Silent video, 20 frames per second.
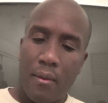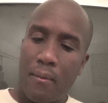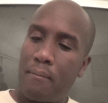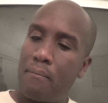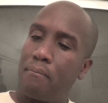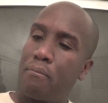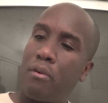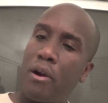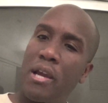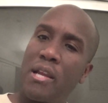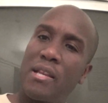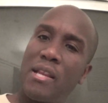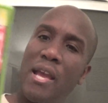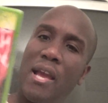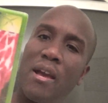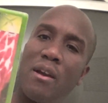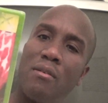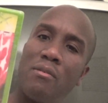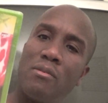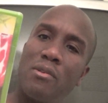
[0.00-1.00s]

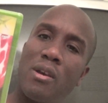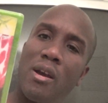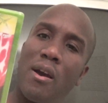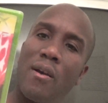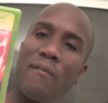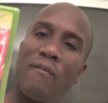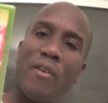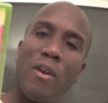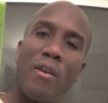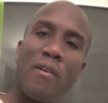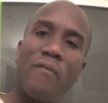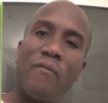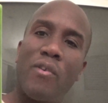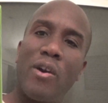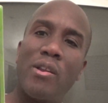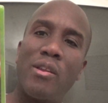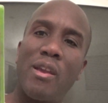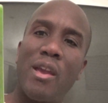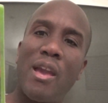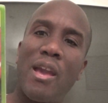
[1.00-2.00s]
Breakdown, very
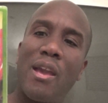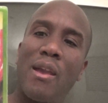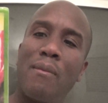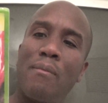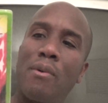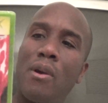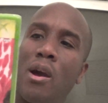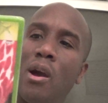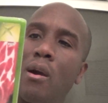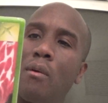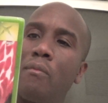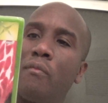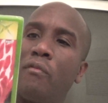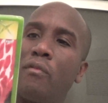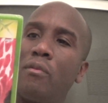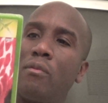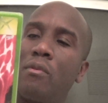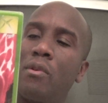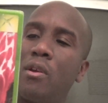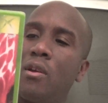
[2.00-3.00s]
fun game.
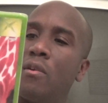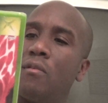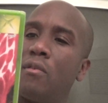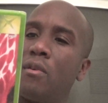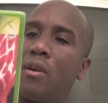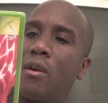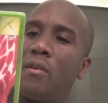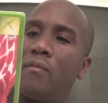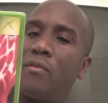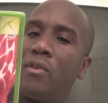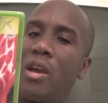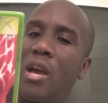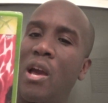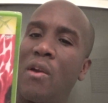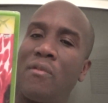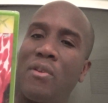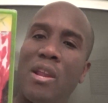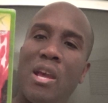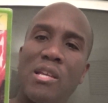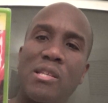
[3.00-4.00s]
If you
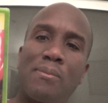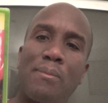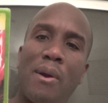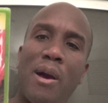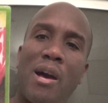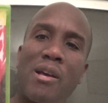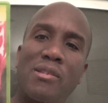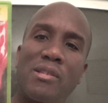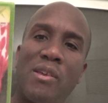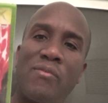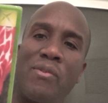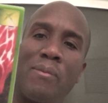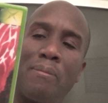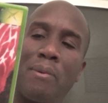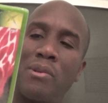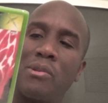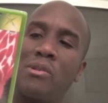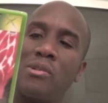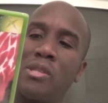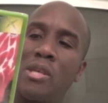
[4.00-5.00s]
have an Xbox, definitely
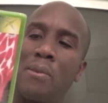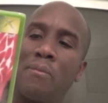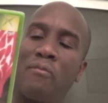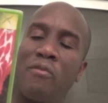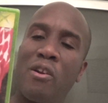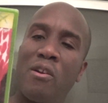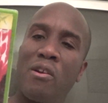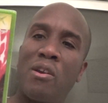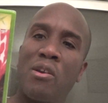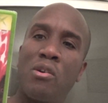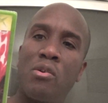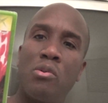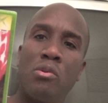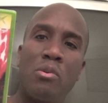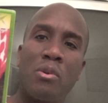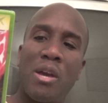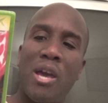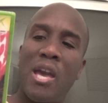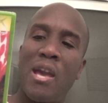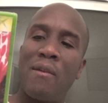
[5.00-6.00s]
pick this up. Very cool
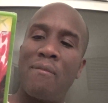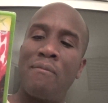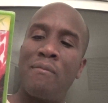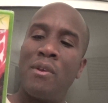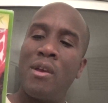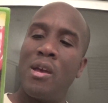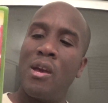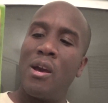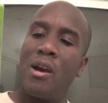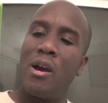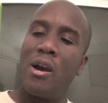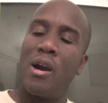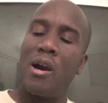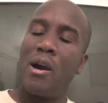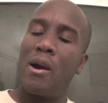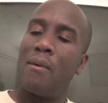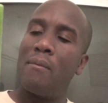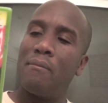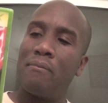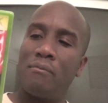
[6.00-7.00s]
game.
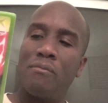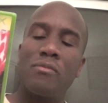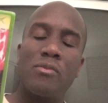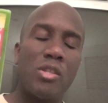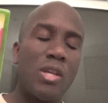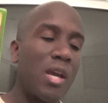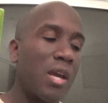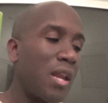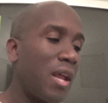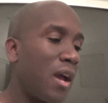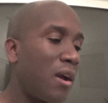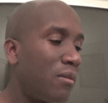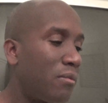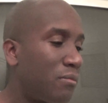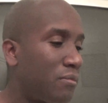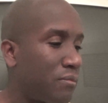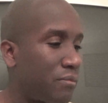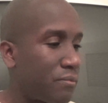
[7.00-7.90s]
Check it out.